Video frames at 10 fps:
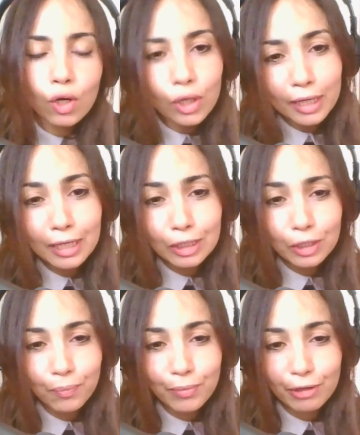Clicking
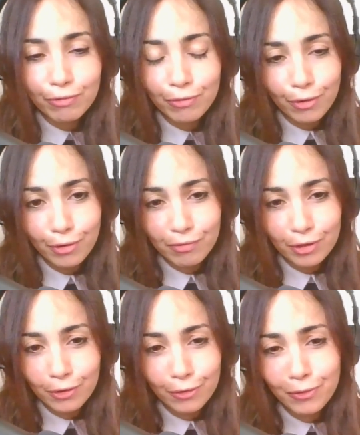submit for
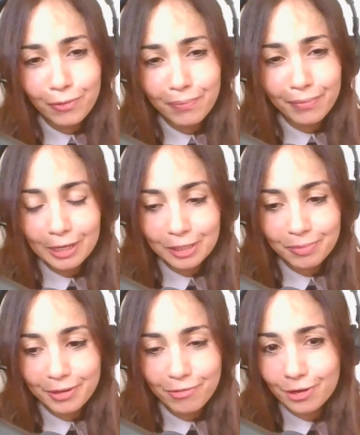review makes
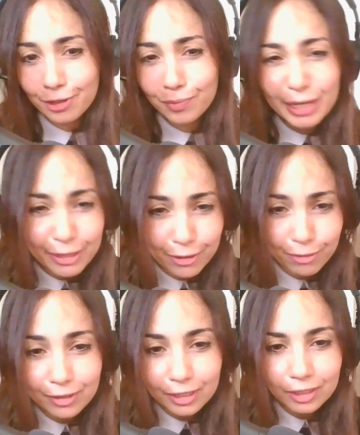me feel a bit
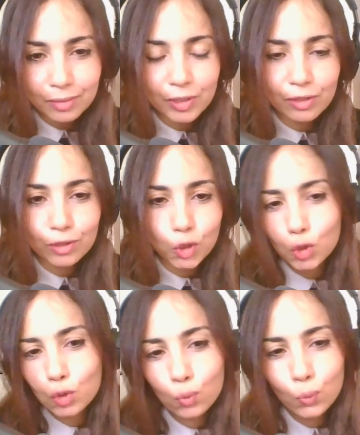nervous,
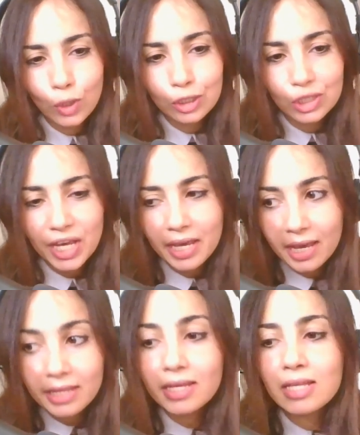because once I
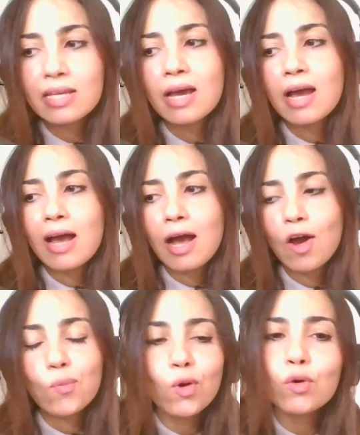hit it,
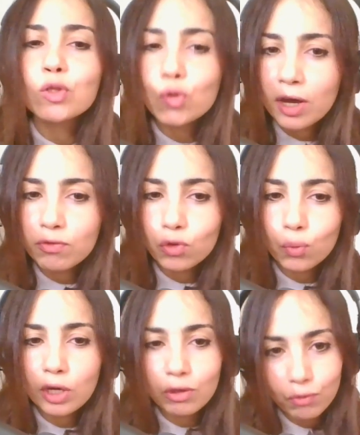I'm going to have to
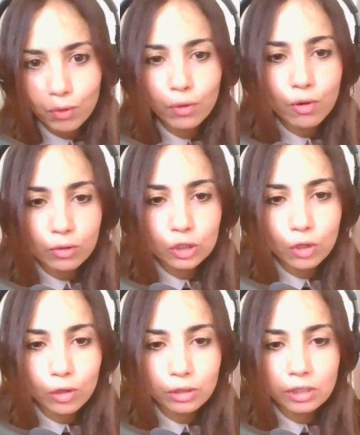wait for the
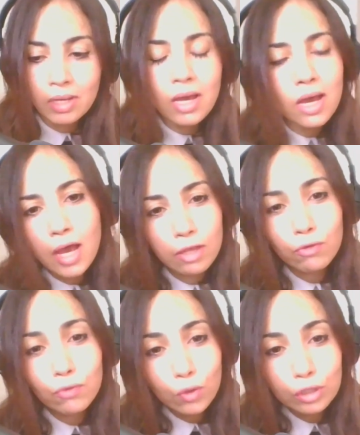result. And
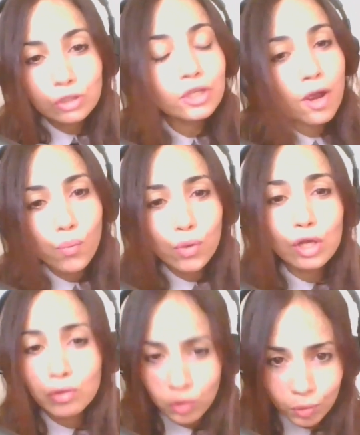of course, a
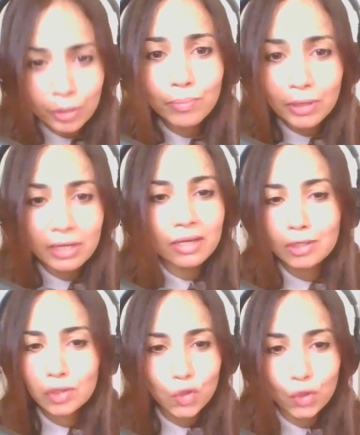real human being
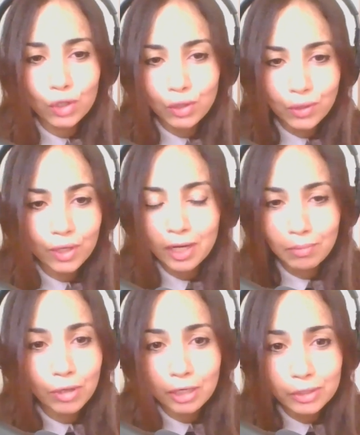is gonna look at
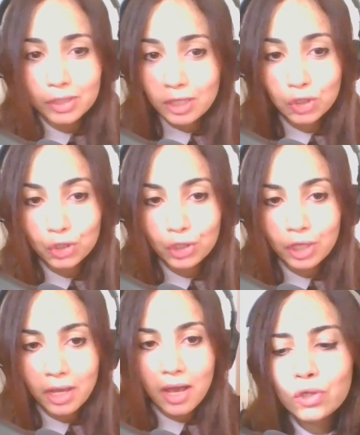my
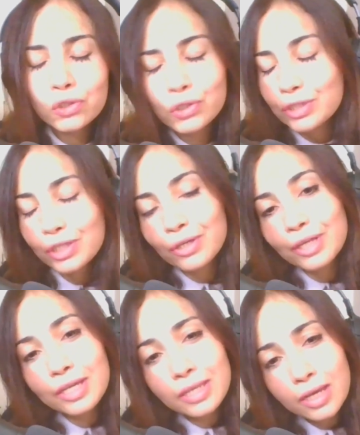extension. So it's a good
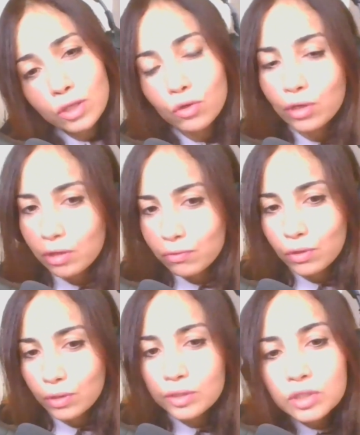idea to give
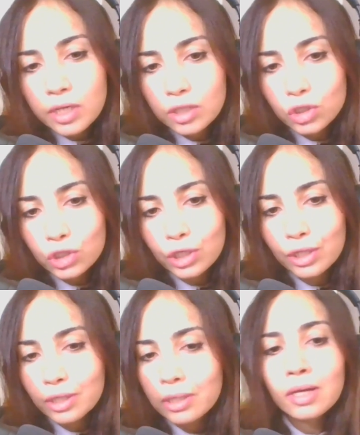your
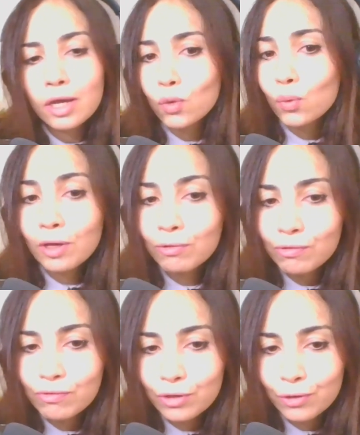extension a quick
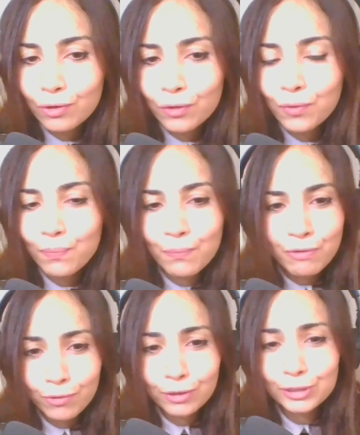review
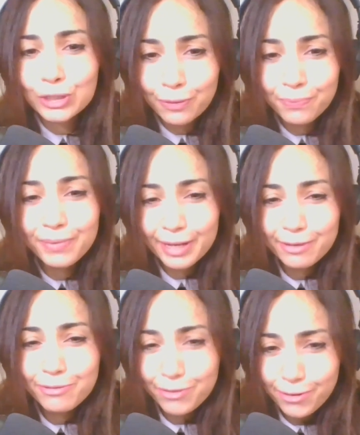before you submit
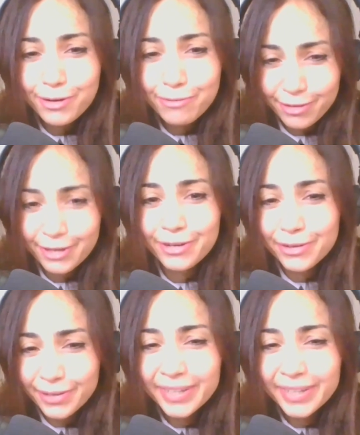it for review.